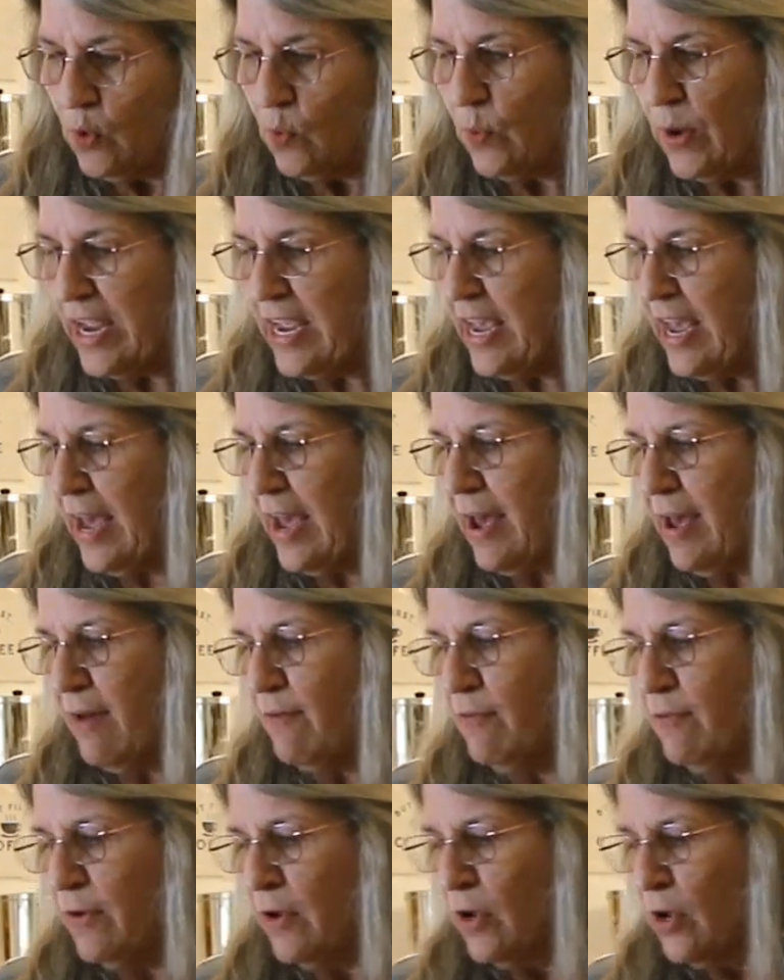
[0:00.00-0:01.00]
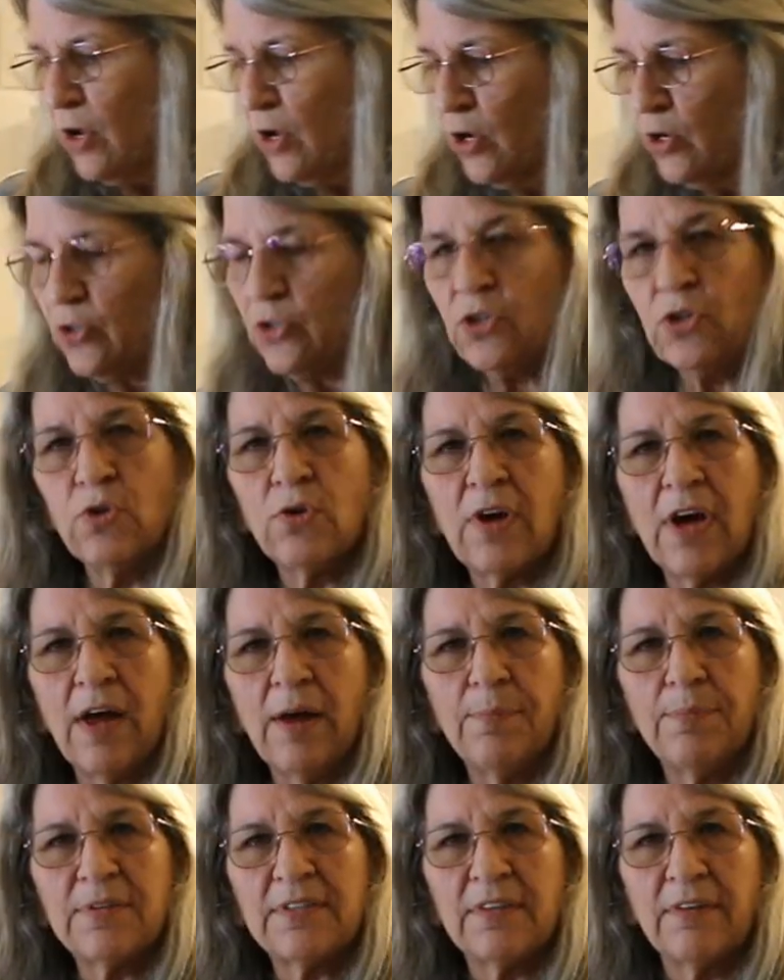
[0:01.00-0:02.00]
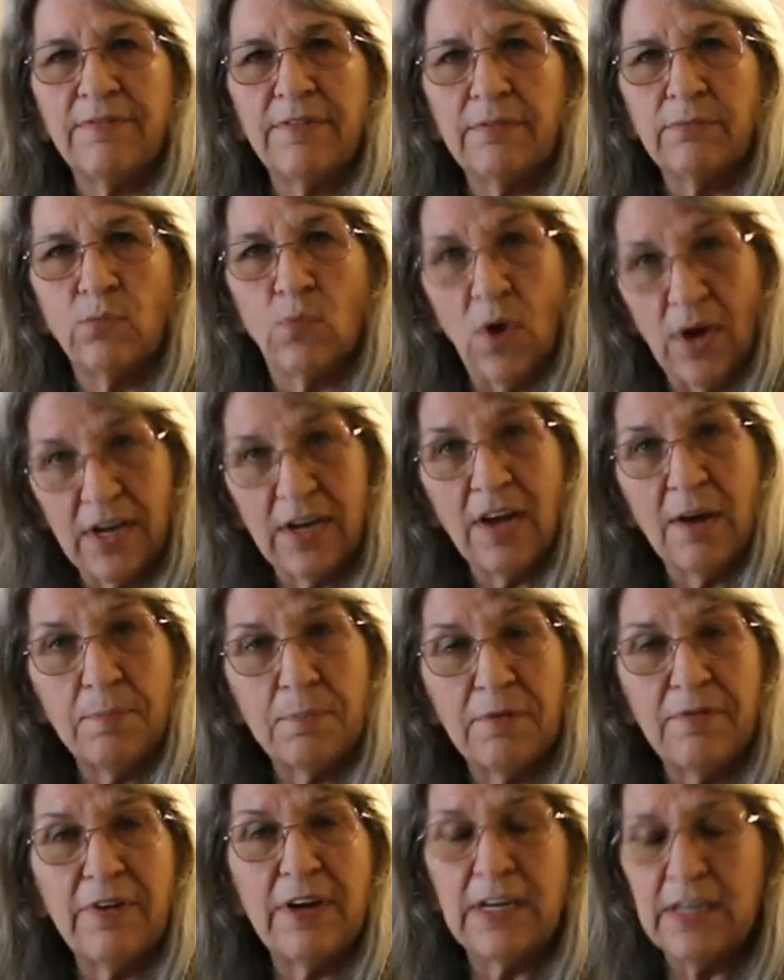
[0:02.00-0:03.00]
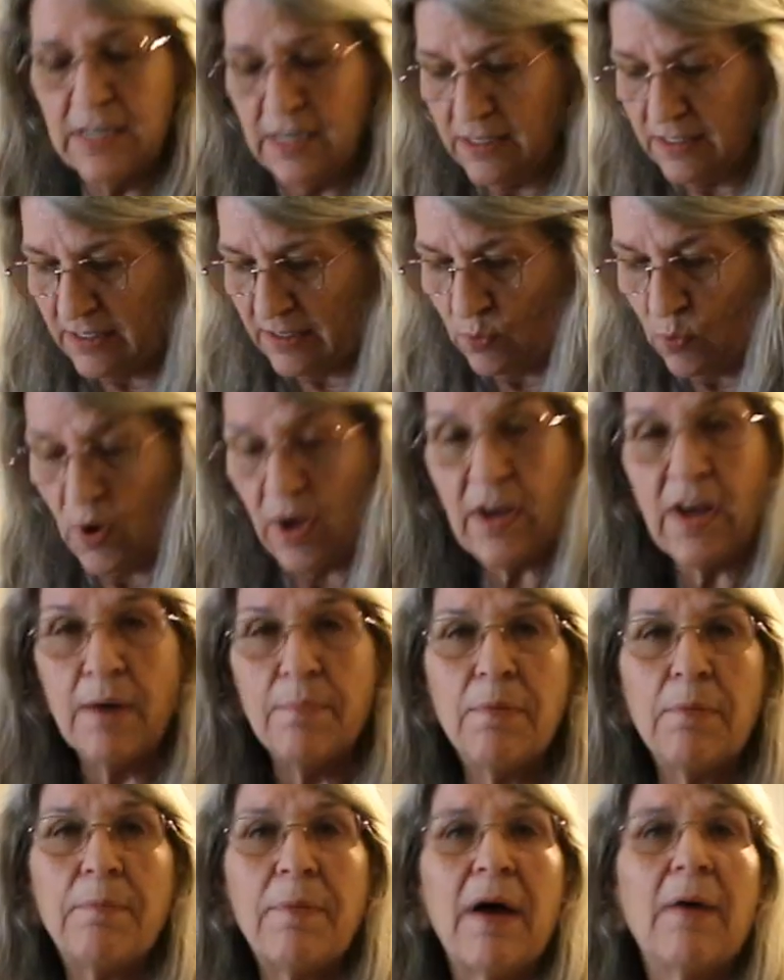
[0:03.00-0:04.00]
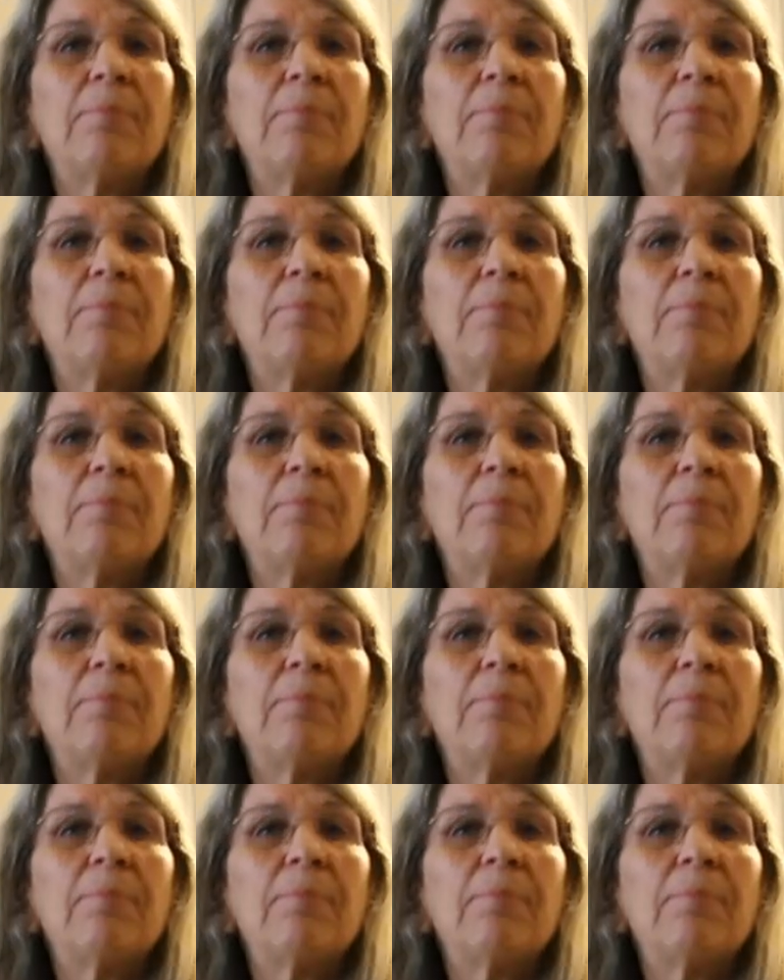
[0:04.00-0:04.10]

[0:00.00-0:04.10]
We have 1 cup of onions and 1 cup of